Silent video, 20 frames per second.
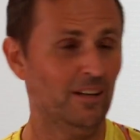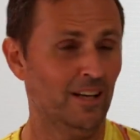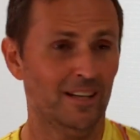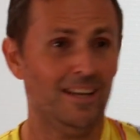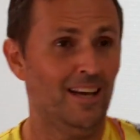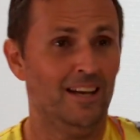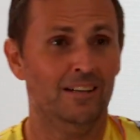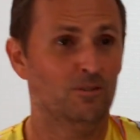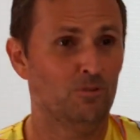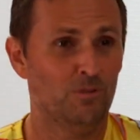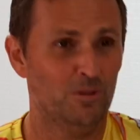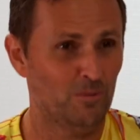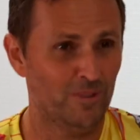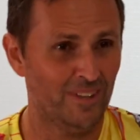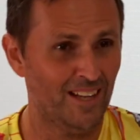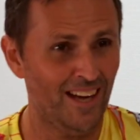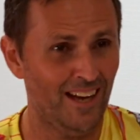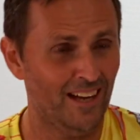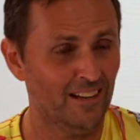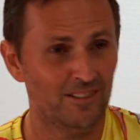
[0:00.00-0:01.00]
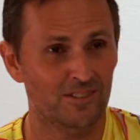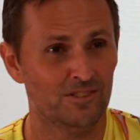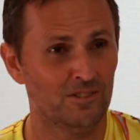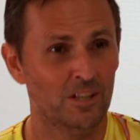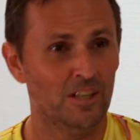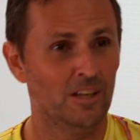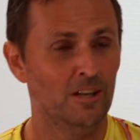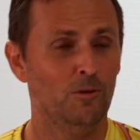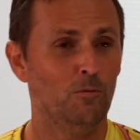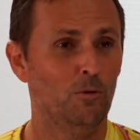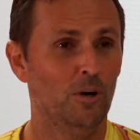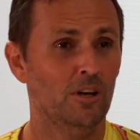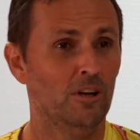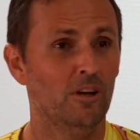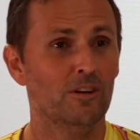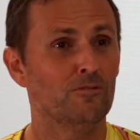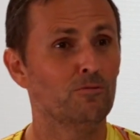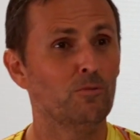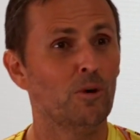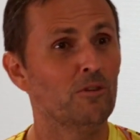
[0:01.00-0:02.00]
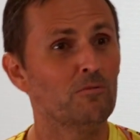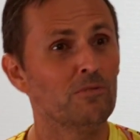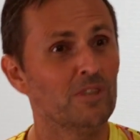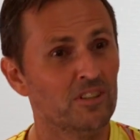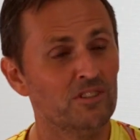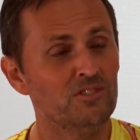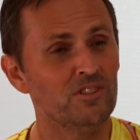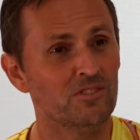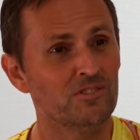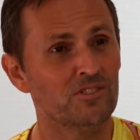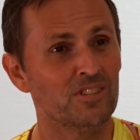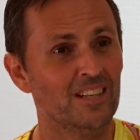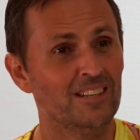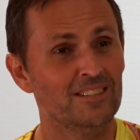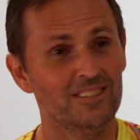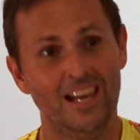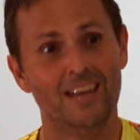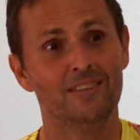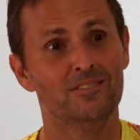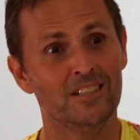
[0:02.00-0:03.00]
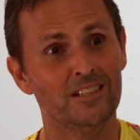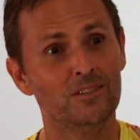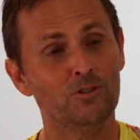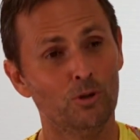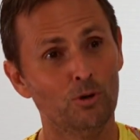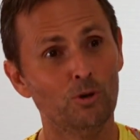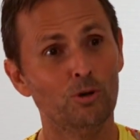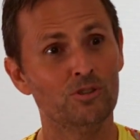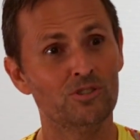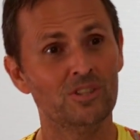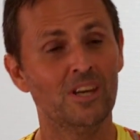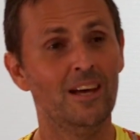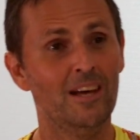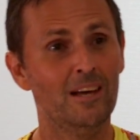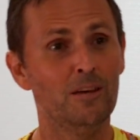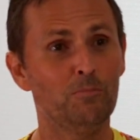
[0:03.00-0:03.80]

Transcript: I can't agree with that because well, a lot of what religions teach actually cause